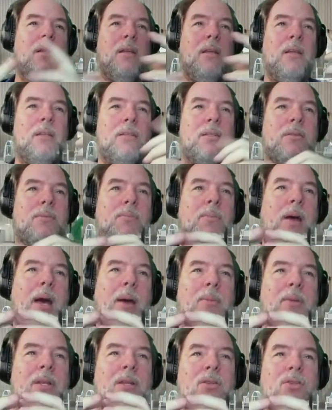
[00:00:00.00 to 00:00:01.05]
It's
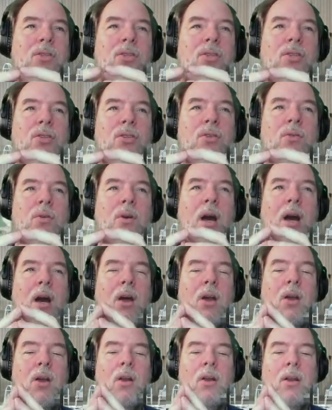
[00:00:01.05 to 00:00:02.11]
popped into
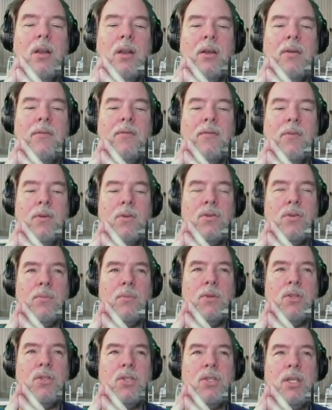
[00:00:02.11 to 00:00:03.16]
our virtual
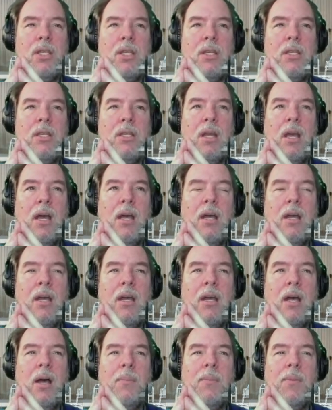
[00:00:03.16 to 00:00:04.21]
machine
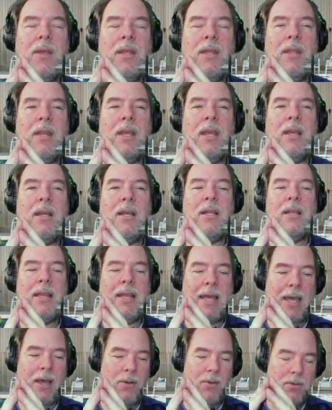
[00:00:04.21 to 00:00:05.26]
up in the
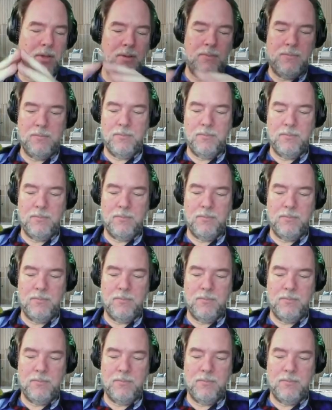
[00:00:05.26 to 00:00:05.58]
cloud.